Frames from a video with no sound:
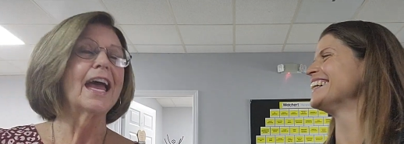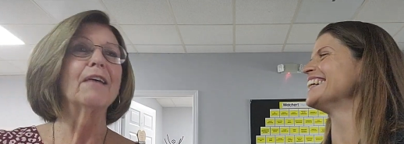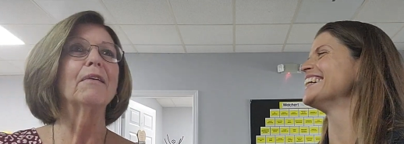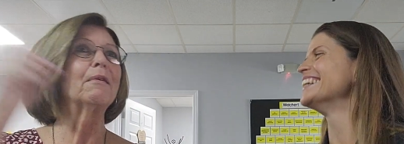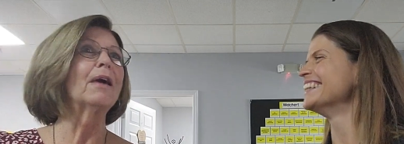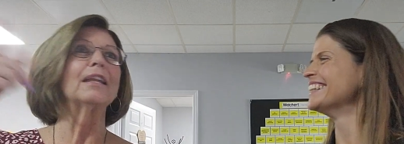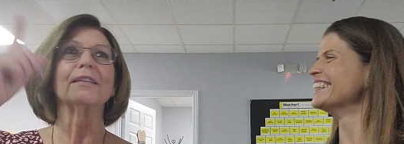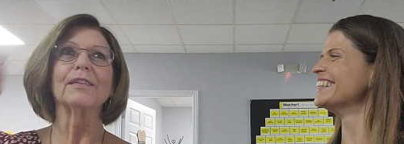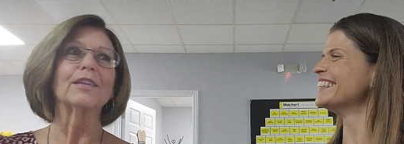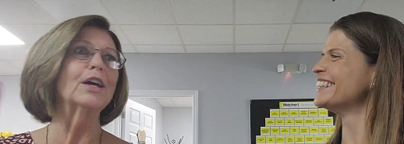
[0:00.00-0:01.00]
Speaker 1: and we went
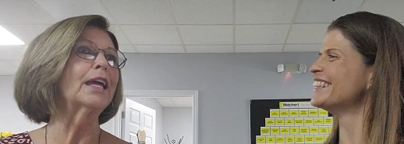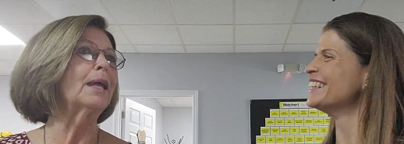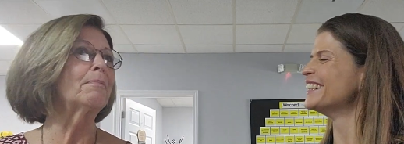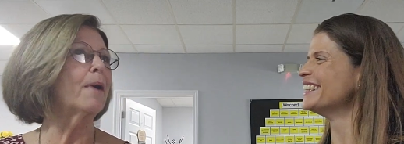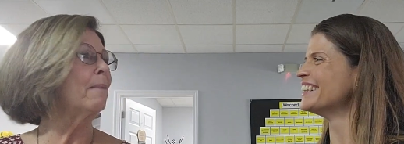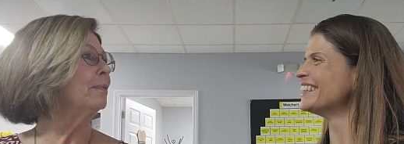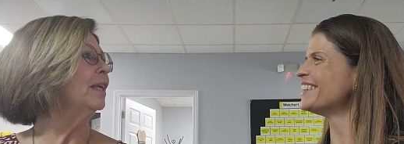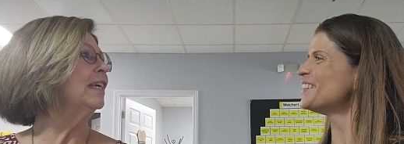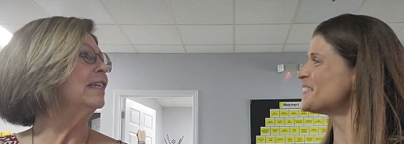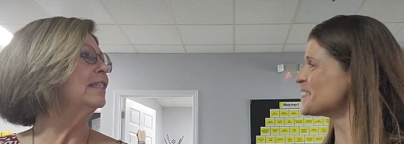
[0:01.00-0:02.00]
uh-huh. looking at
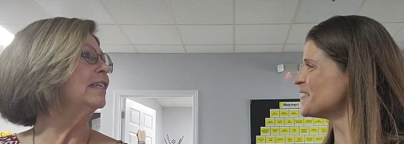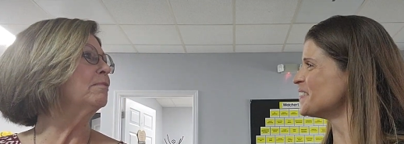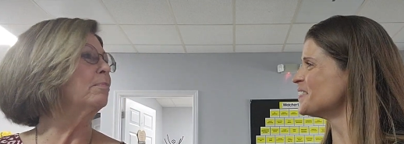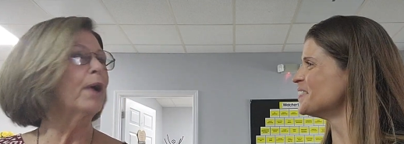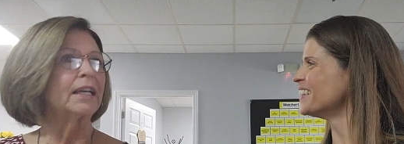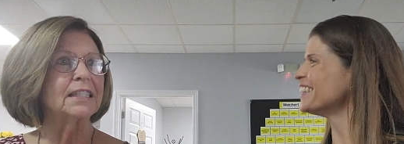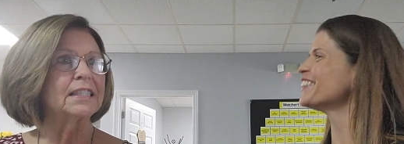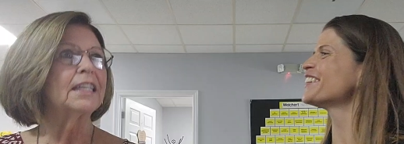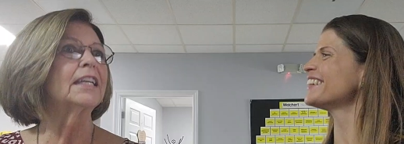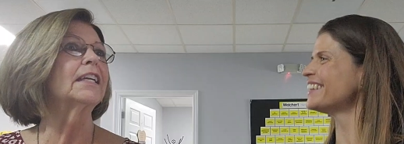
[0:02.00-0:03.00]
properties awesome. and
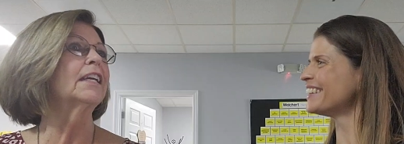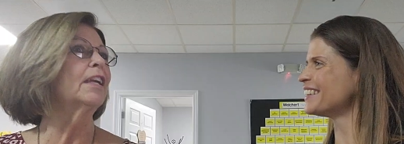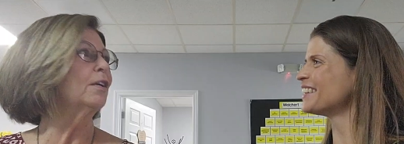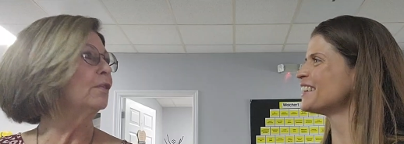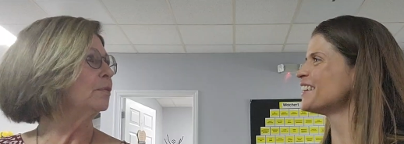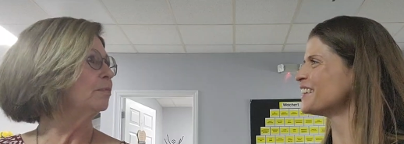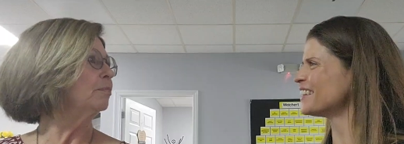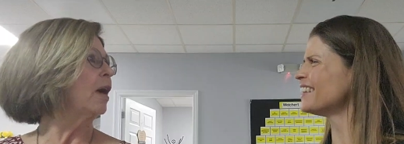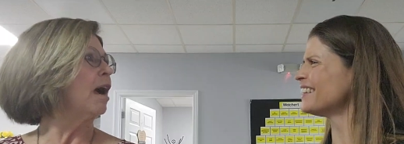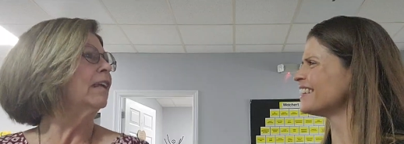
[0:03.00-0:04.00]
practicing, okay. you know,
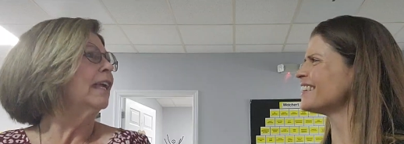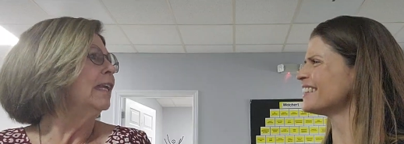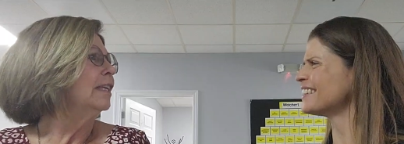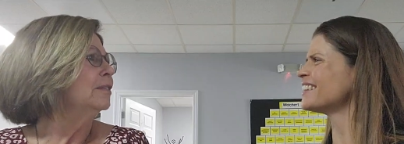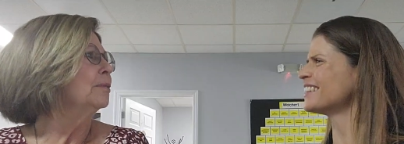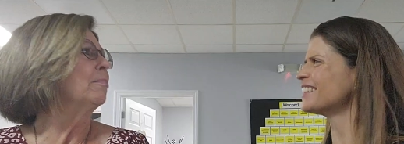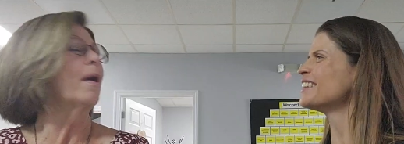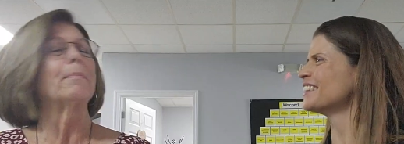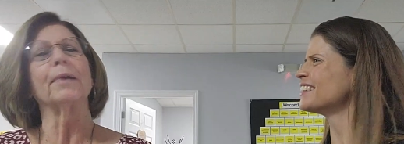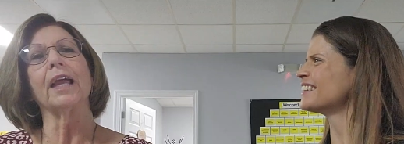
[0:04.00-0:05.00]
yeah. how to get into a
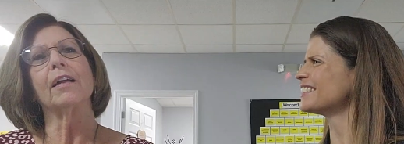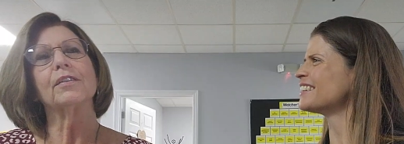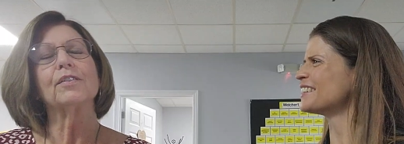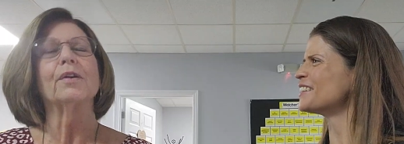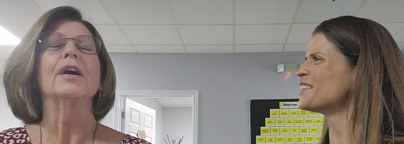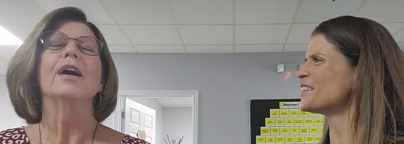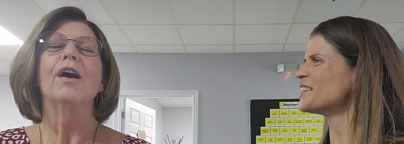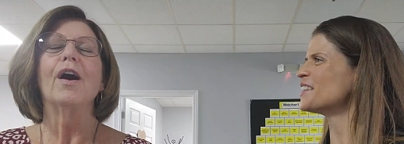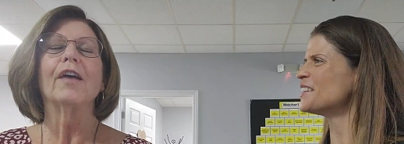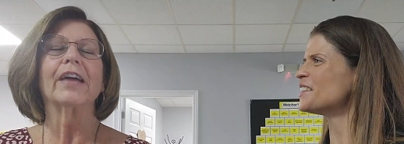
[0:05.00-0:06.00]
property, how to show,
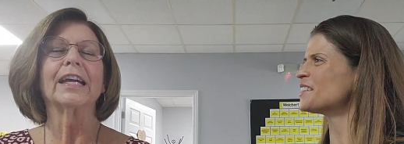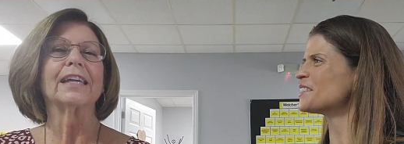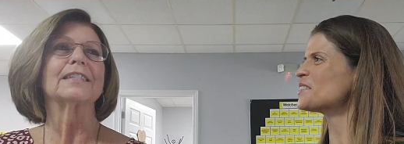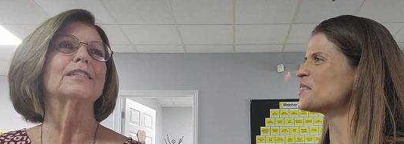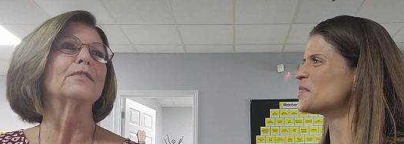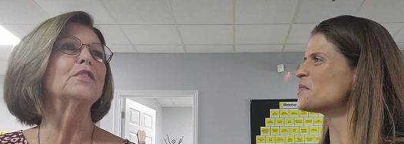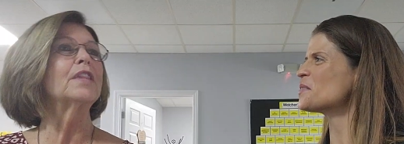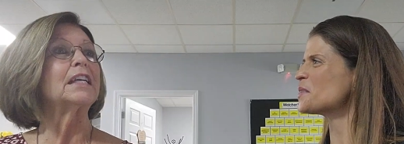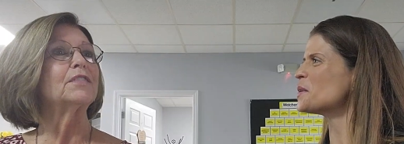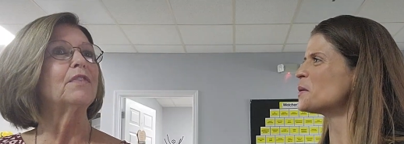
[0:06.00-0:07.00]
all that kind of stuff. So
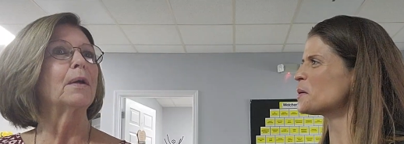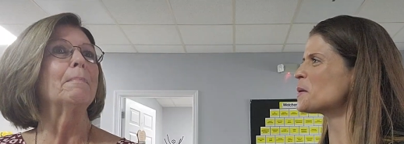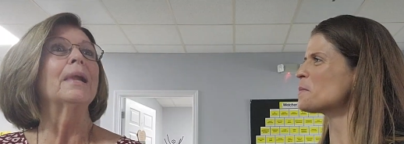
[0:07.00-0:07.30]
that's fun. Okay.